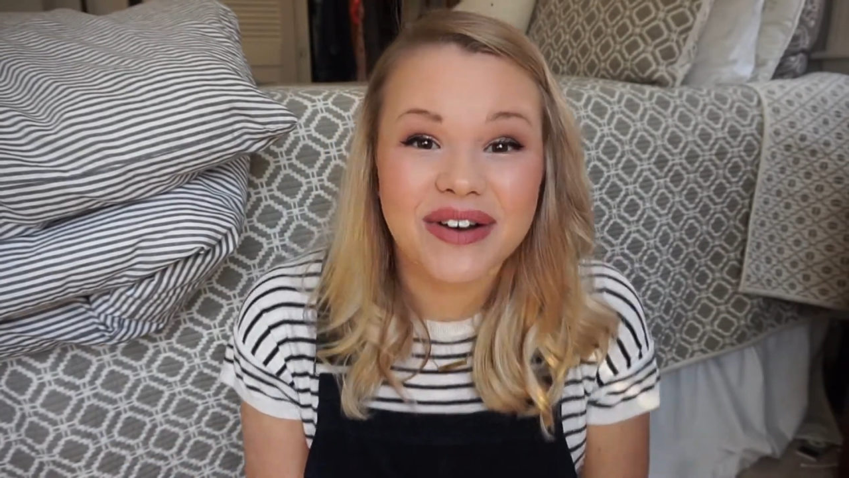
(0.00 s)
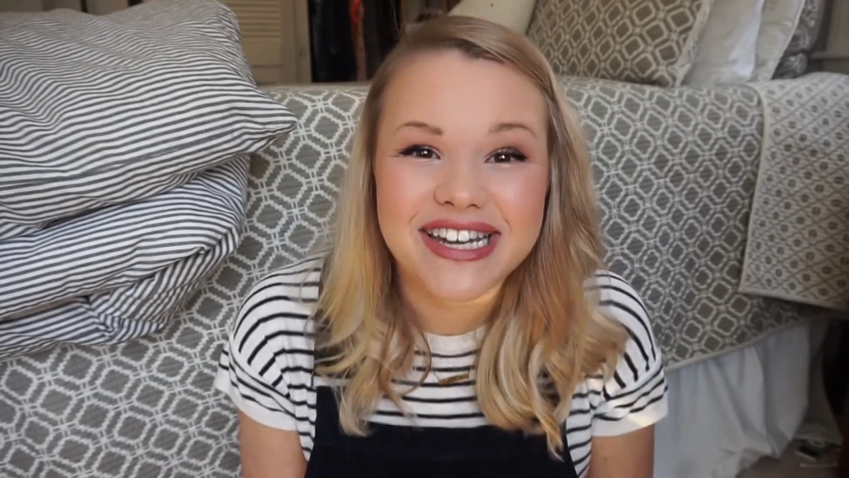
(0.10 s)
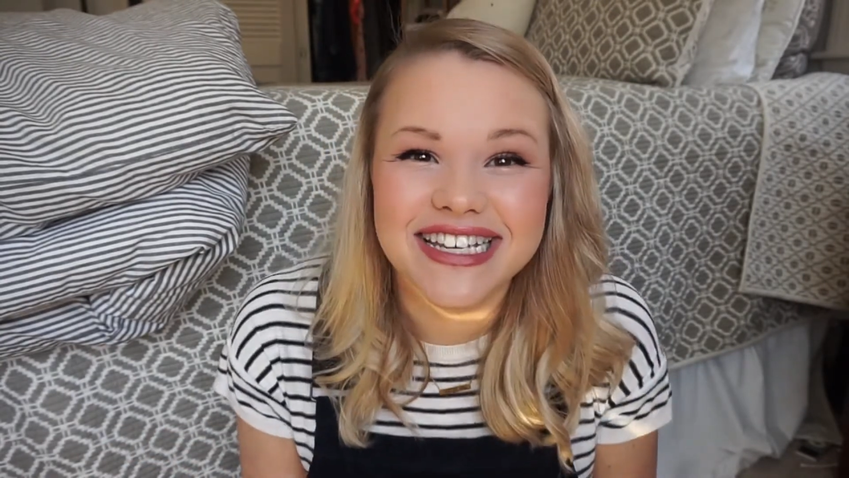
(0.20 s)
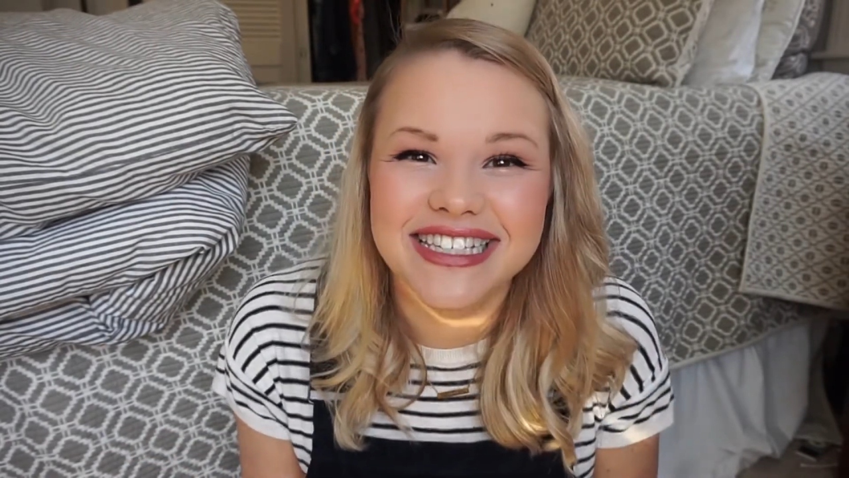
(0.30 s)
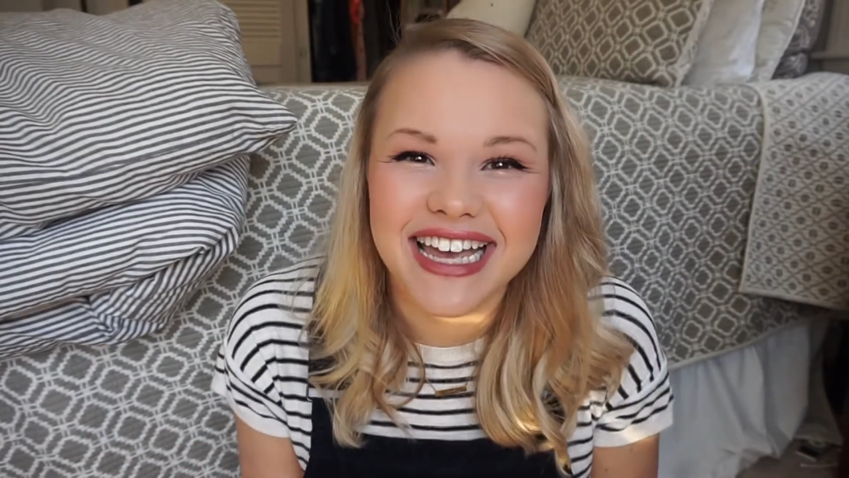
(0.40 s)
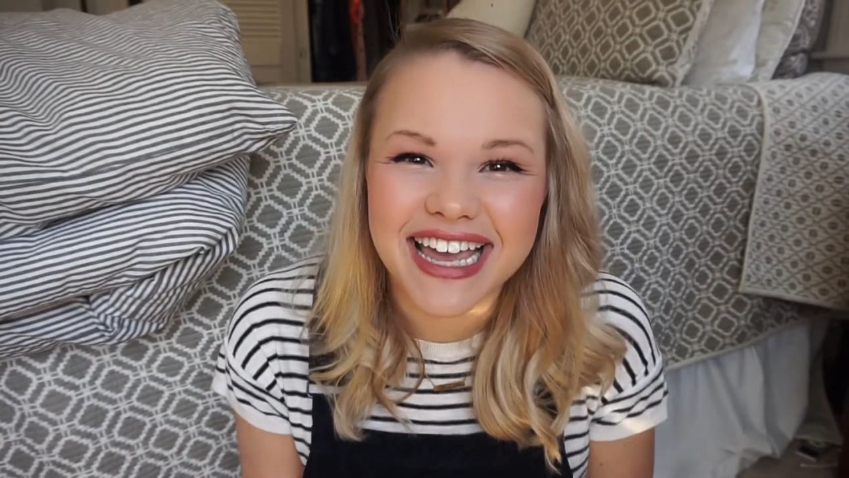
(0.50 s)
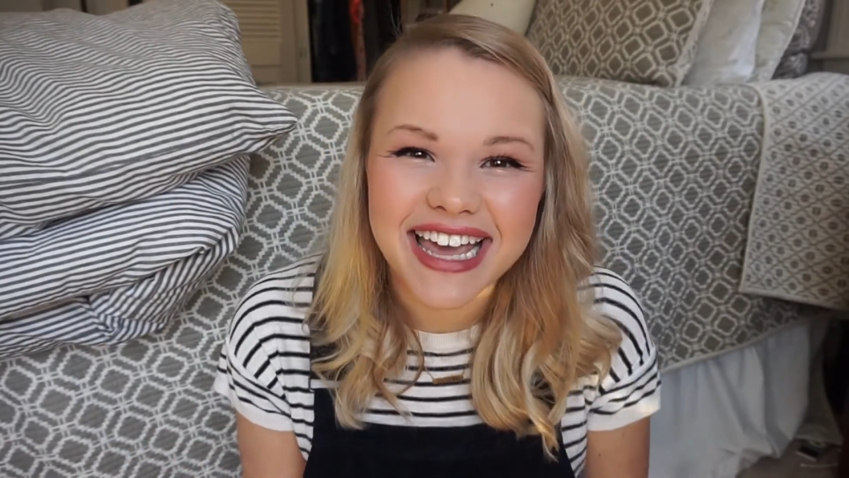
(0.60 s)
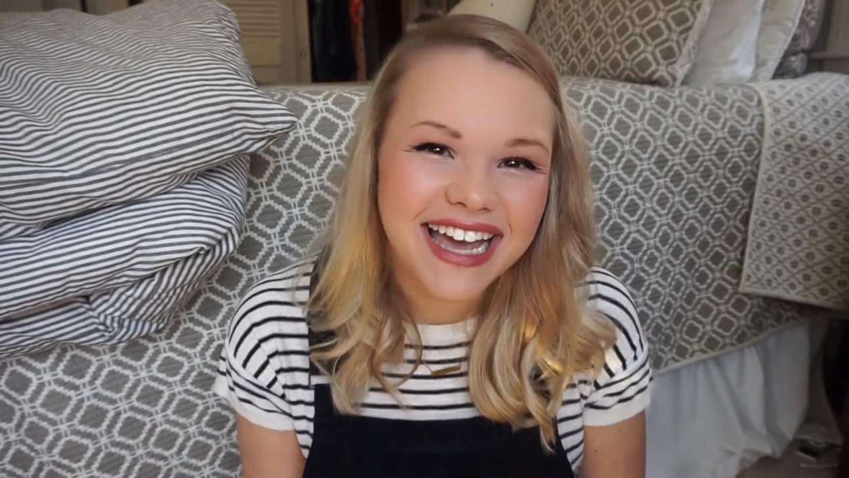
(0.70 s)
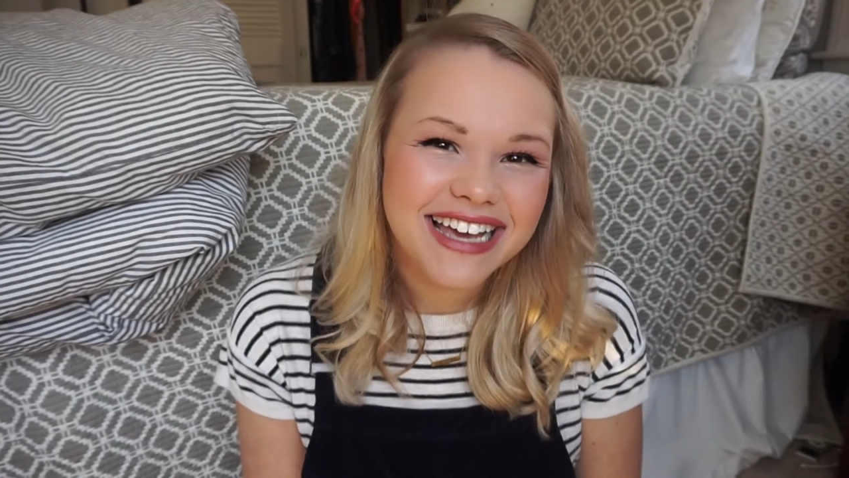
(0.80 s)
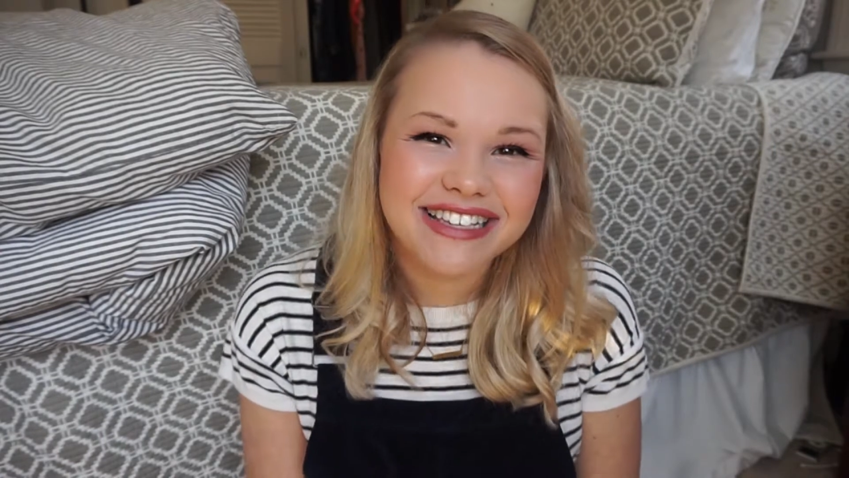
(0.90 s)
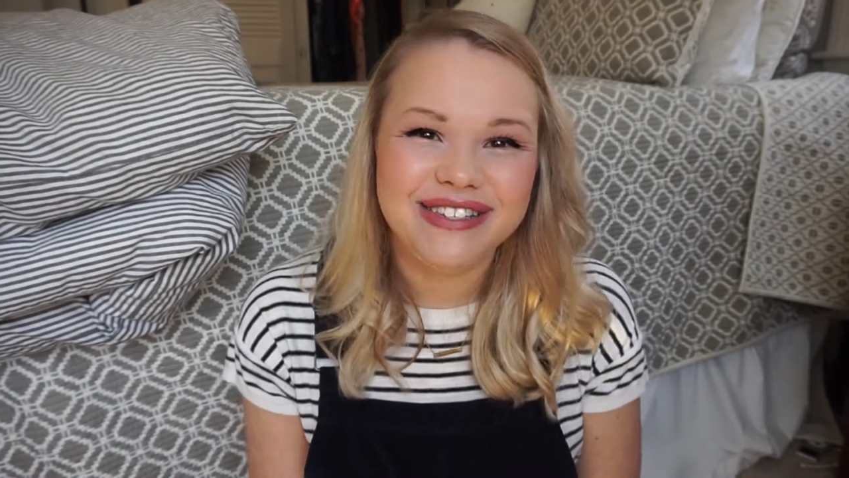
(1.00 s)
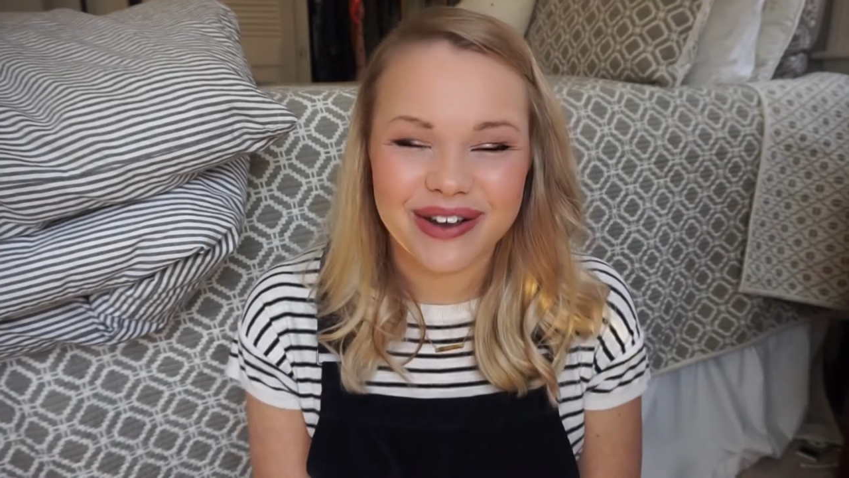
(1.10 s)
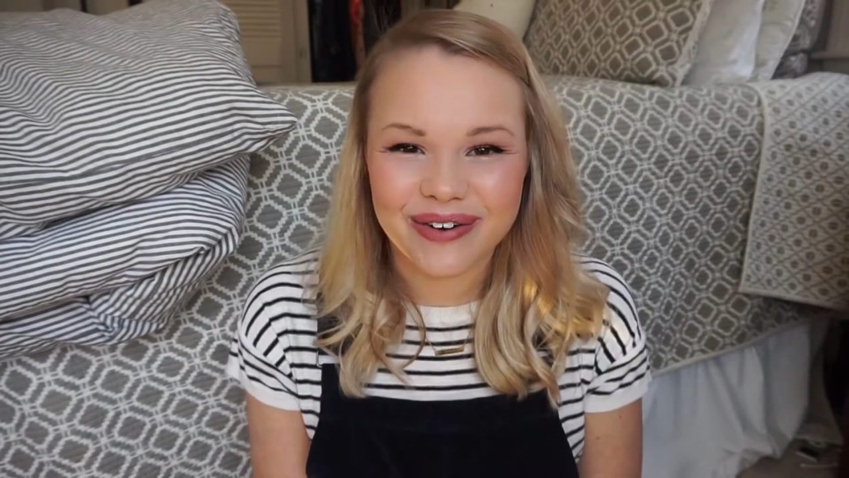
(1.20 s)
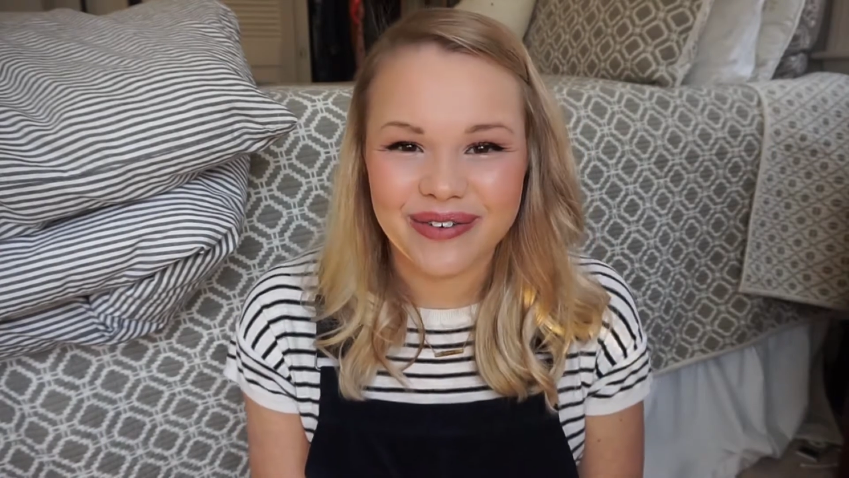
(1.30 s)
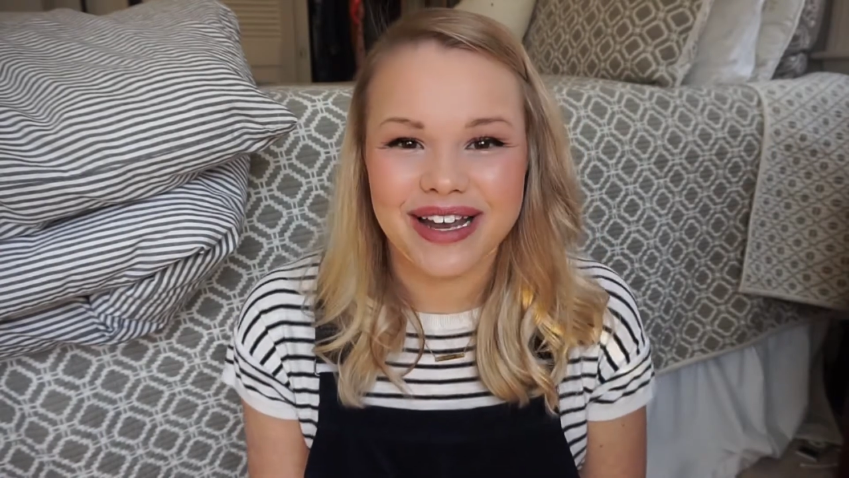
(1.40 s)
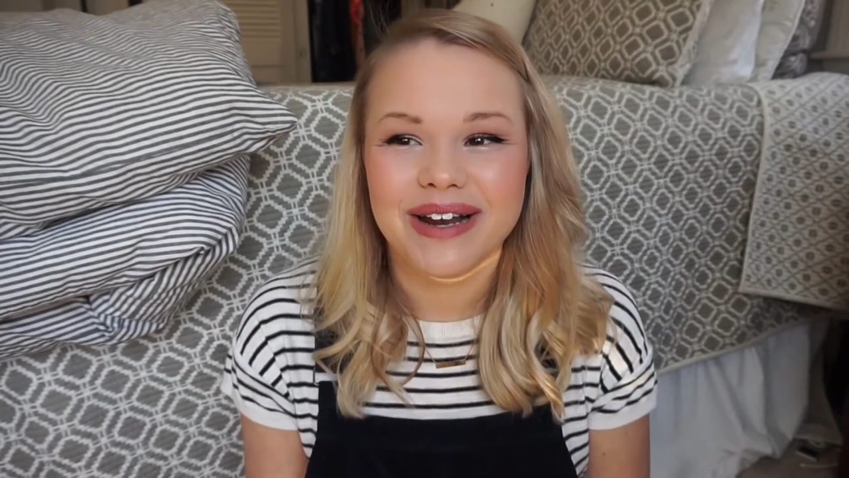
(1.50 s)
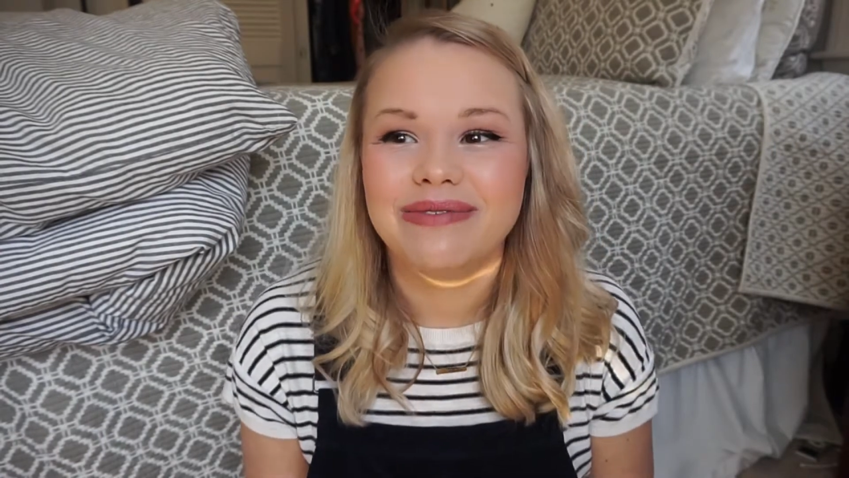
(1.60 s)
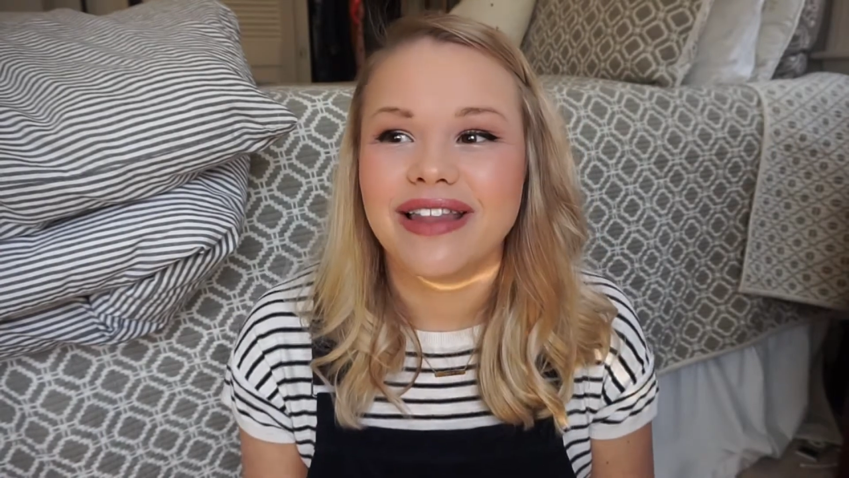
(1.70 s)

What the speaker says: which is like so weird,